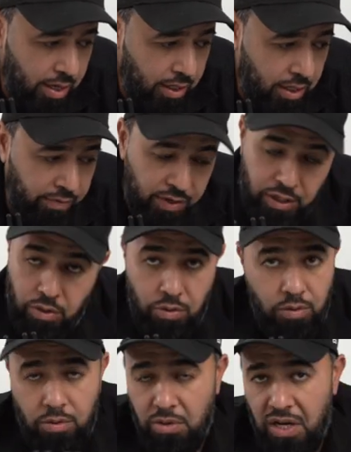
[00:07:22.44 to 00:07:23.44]
giving
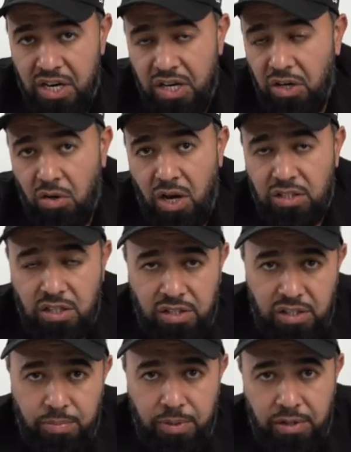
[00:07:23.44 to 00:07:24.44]
you a near lossless
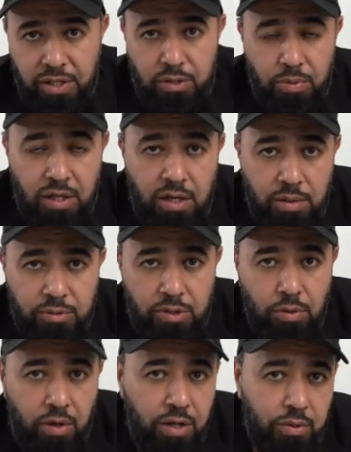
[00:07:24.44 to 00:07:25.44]
experience when it comes
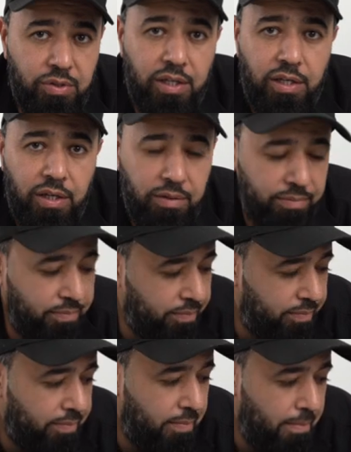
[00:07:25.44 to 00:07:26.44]
to audio syncing.
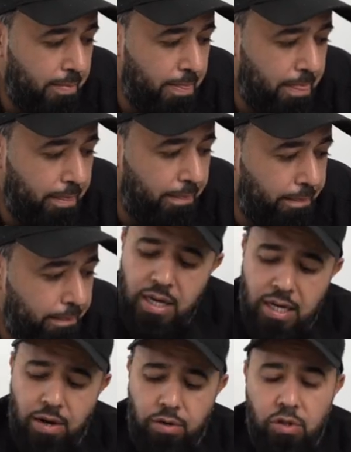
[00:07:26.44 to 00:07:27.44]

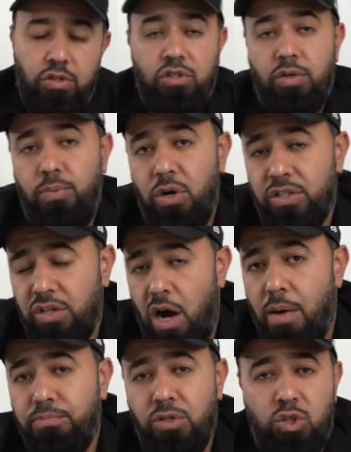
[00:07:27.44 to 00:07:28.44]
Now it also supports
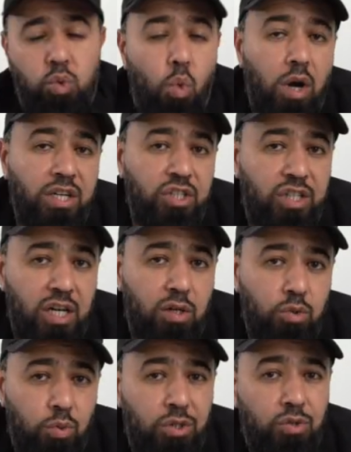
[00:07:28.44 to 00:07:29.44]
up to 20
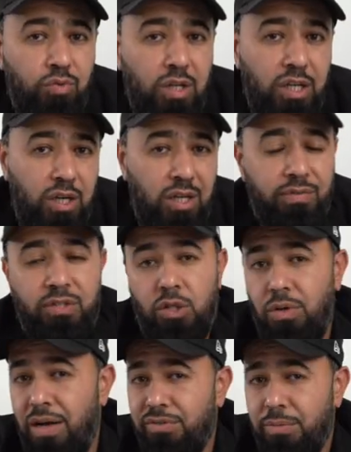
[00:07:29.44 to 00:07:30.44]
channels, which is really good. If you
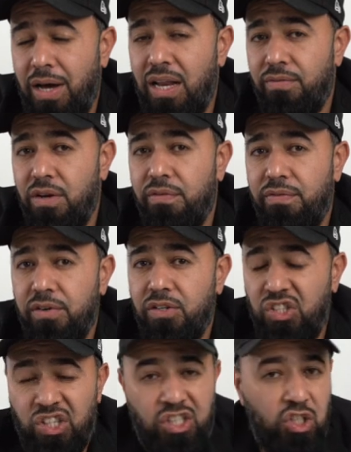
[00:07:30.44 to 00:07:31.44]
do have some kind of
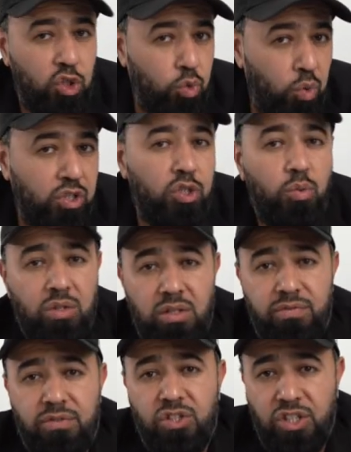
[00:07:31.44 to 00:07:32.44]
interference, you can switch to a
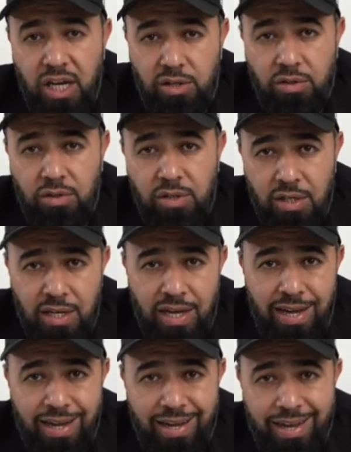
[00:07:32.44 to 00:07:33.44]
different channel
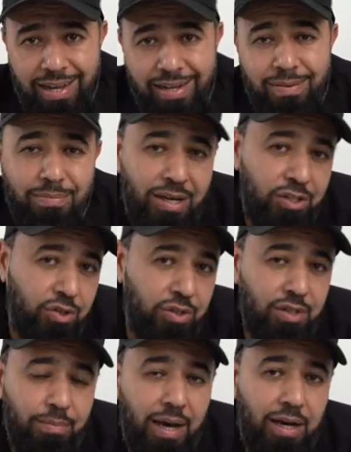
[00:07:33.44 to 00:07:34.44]
and make sure
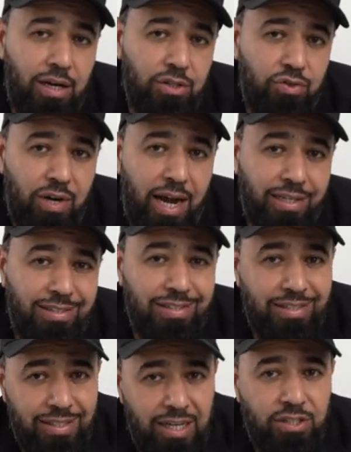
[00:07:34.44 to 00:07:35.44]
you're back on track,
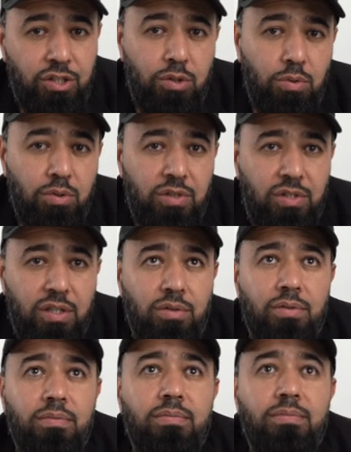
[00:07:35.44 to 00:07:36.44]
just in case you do lose a signal.